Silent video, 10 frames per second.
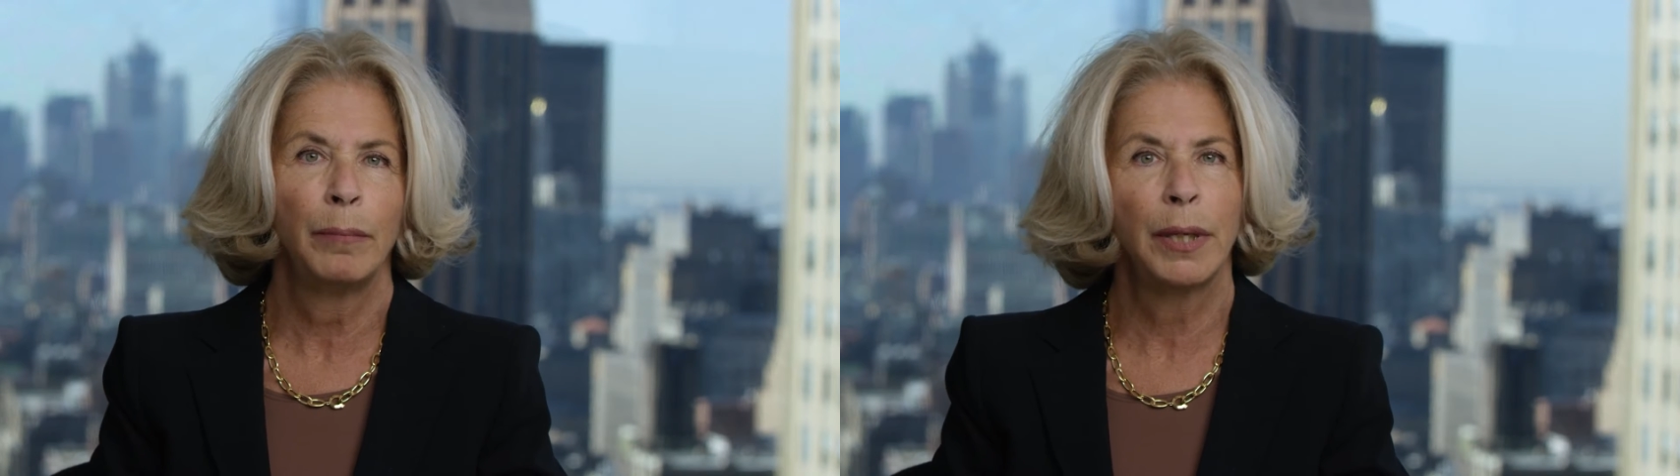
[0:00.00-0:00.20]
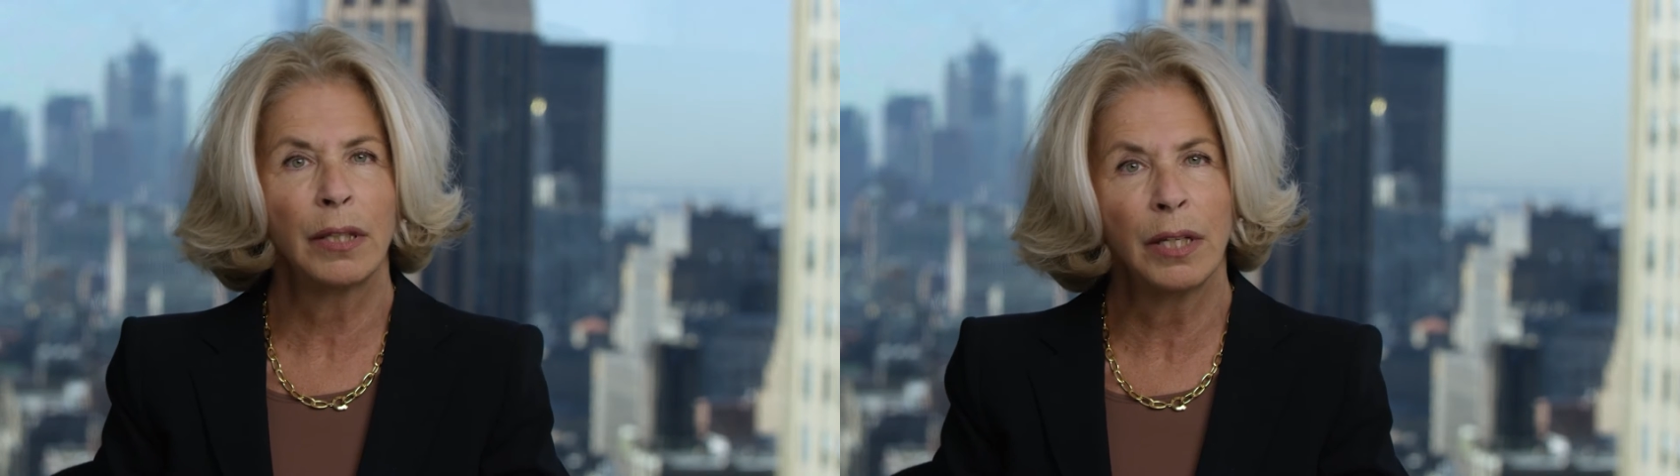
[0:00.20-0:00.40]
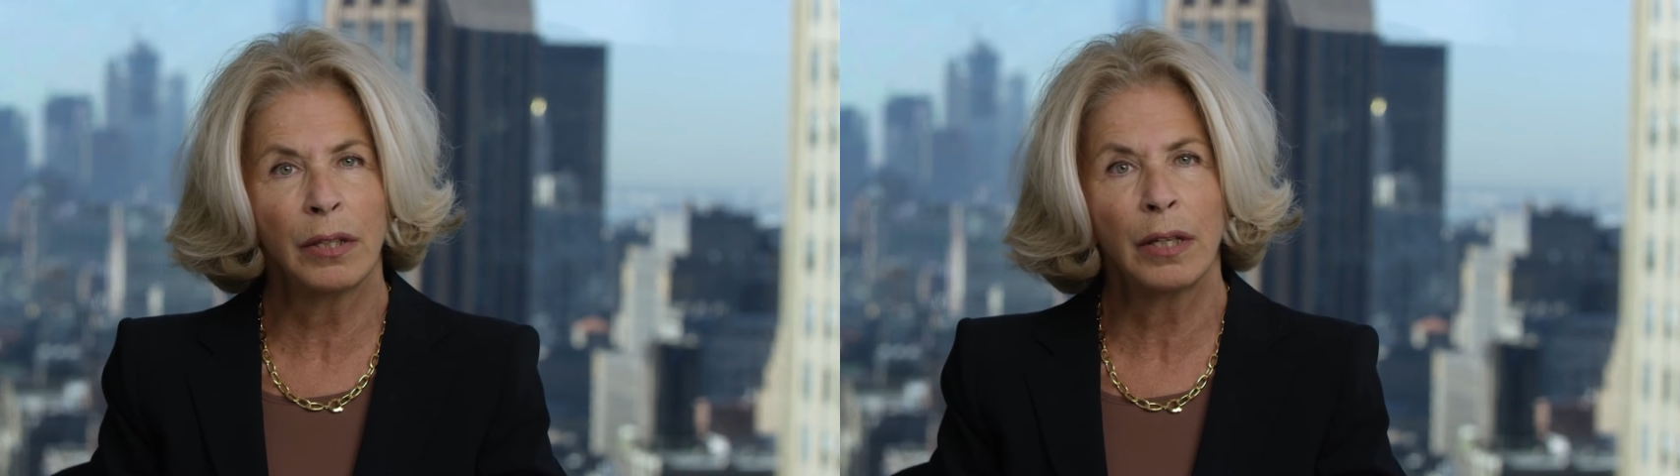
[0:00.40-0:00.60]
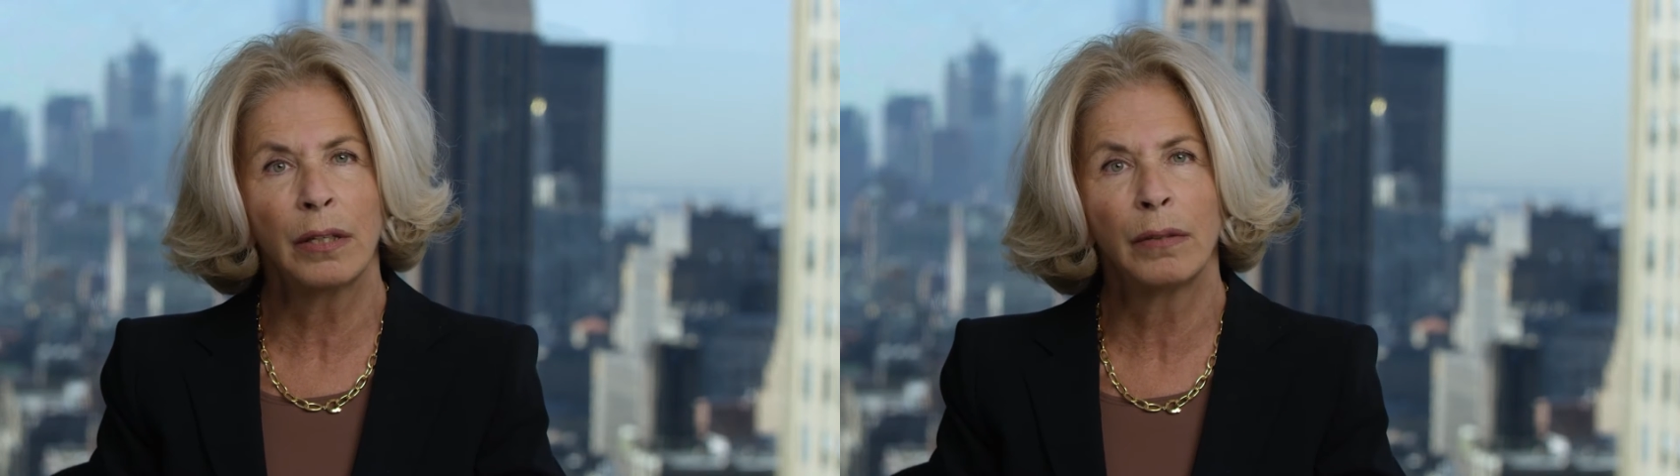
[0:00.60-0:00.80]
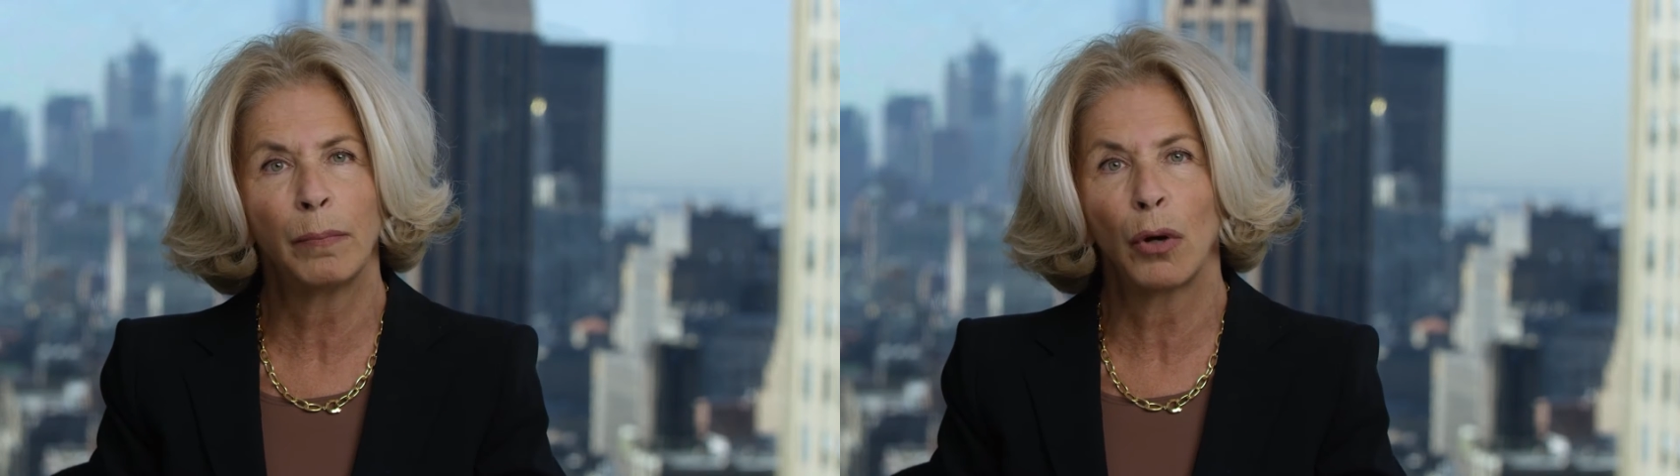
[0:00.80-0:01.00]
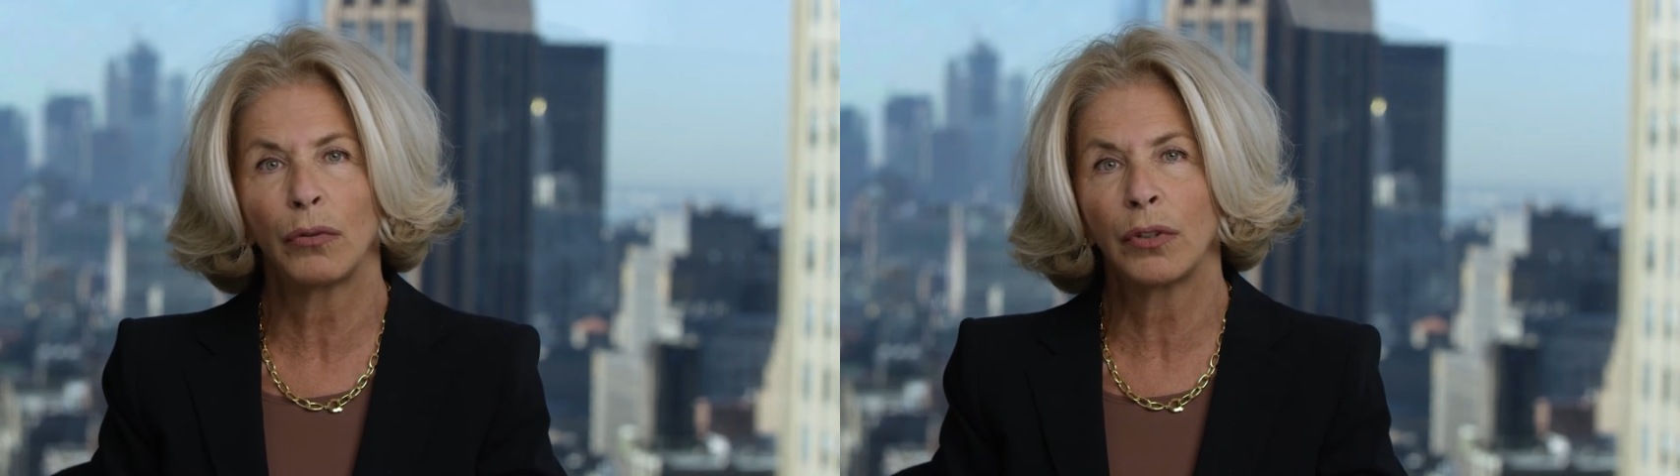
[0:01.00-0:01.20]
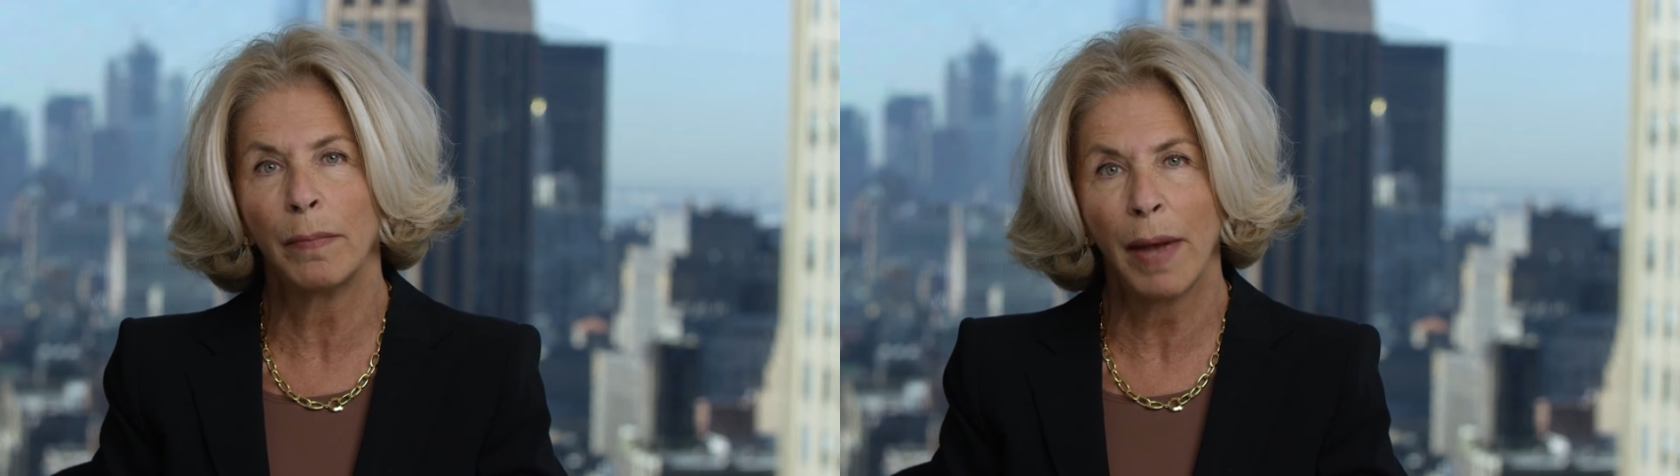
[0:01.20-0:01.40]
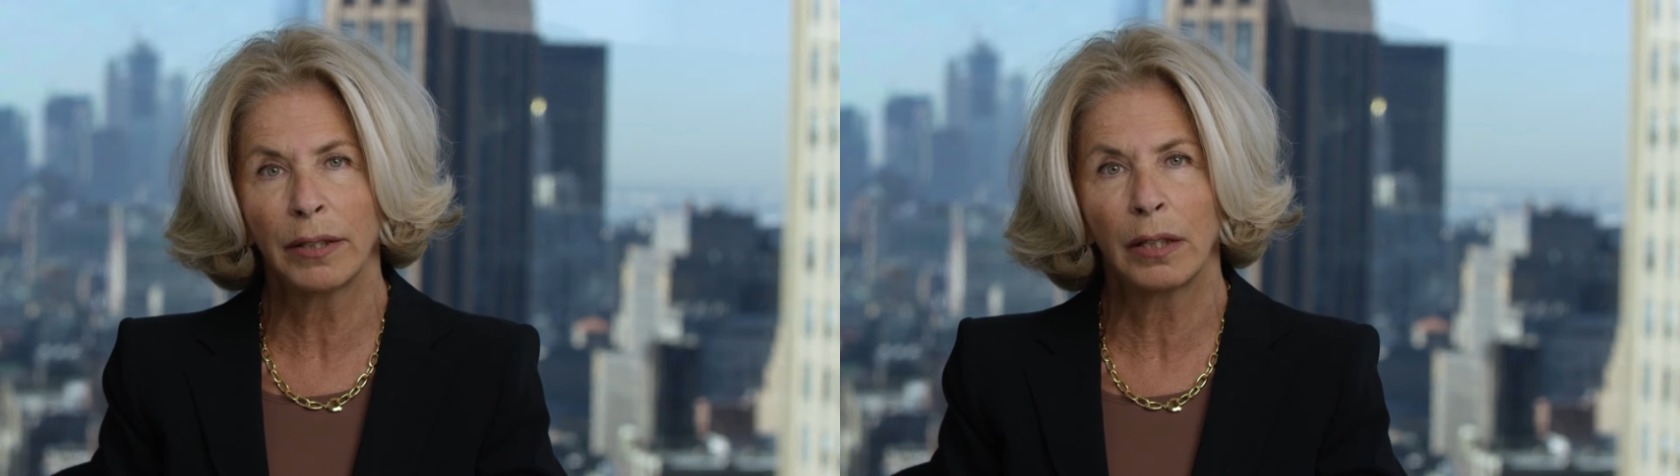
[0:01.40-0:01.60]
Businesses, both
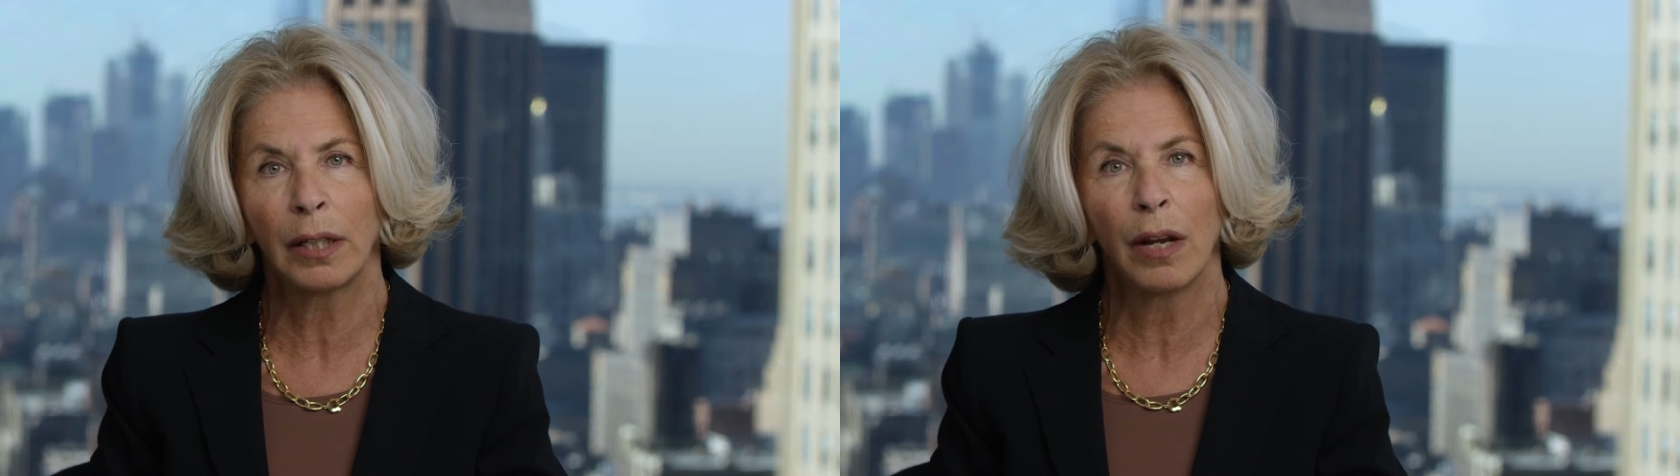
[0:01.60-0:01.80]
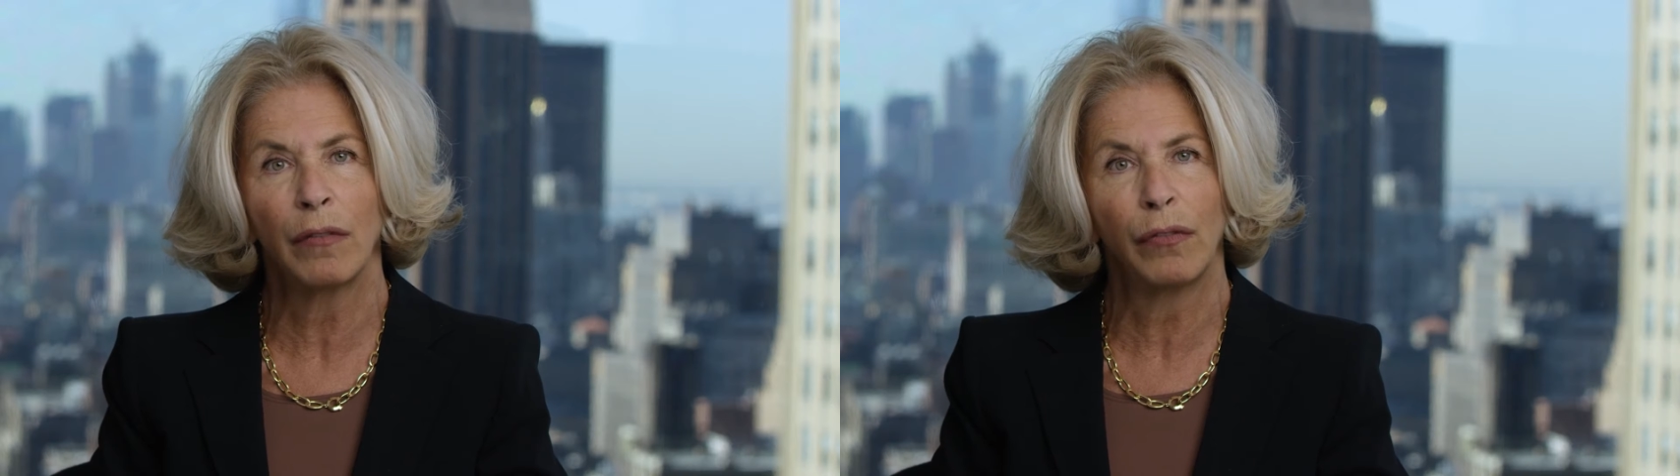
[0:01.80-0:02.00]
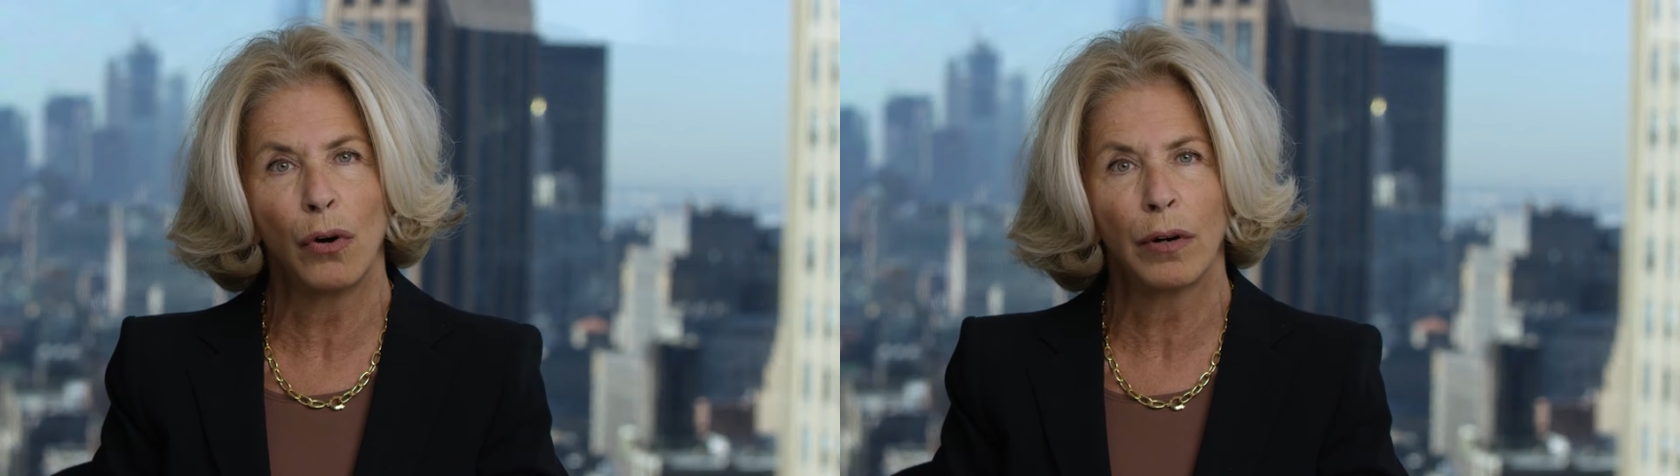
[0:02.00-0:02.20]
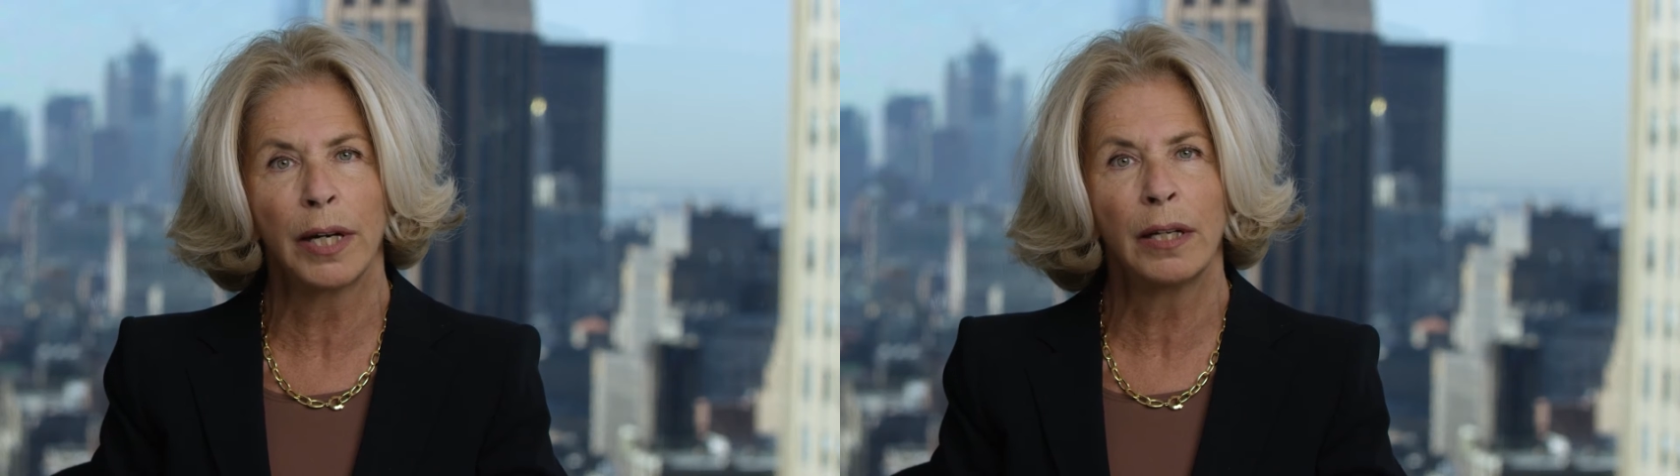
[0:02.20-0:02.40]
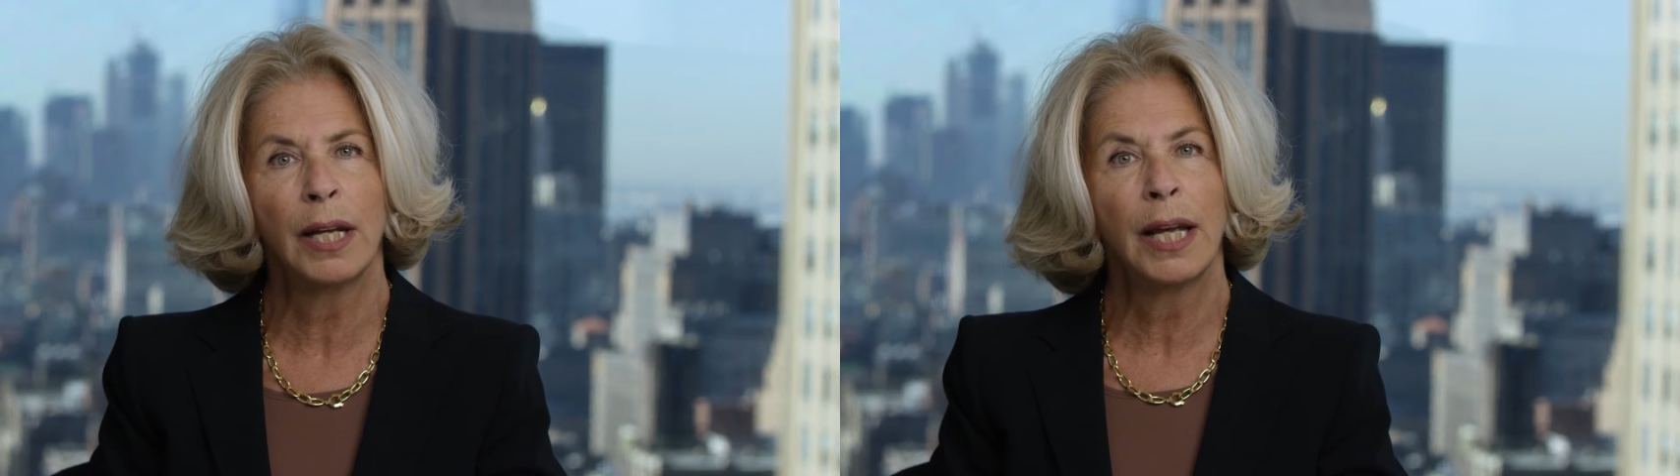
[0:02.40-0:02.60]
domestic and foreign,